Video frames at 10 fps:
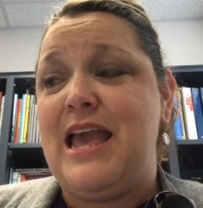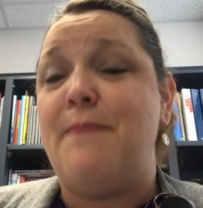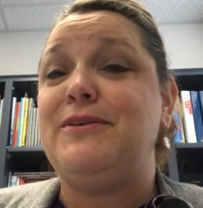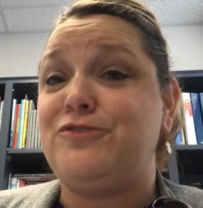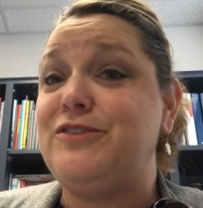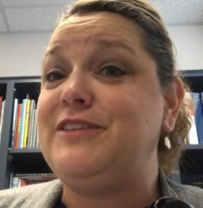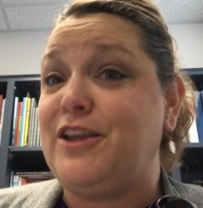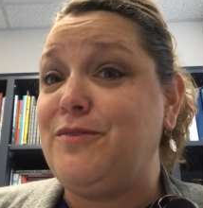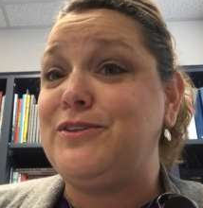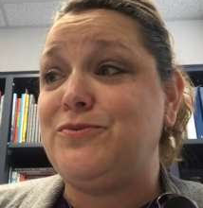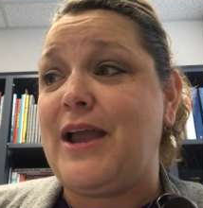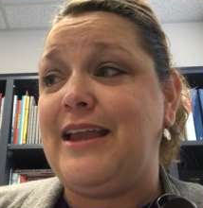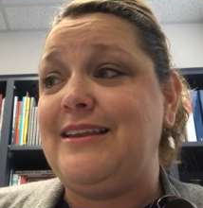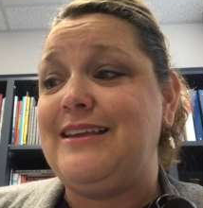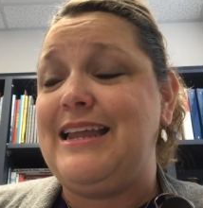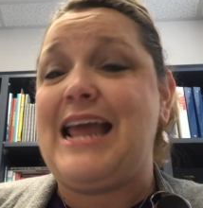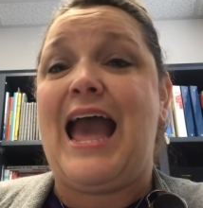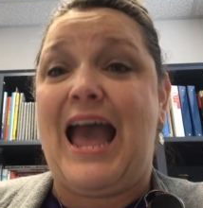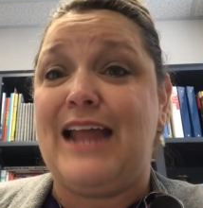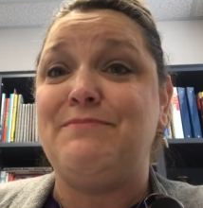And Mr. Slinger was right. It
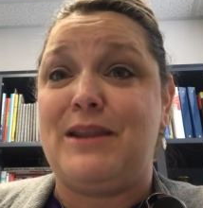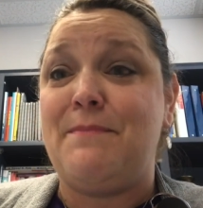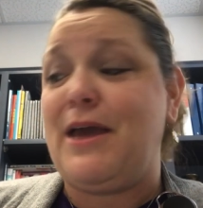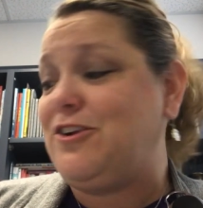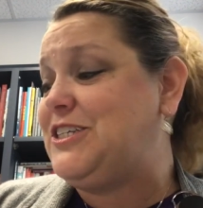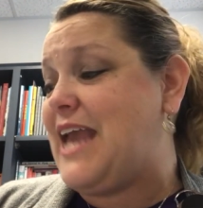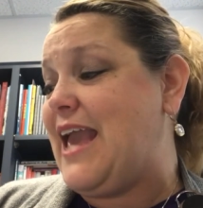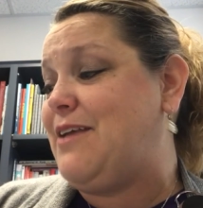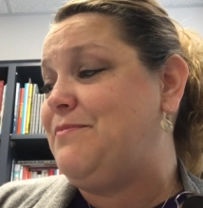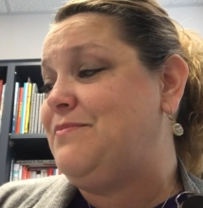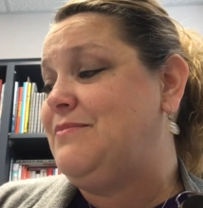had been a better day.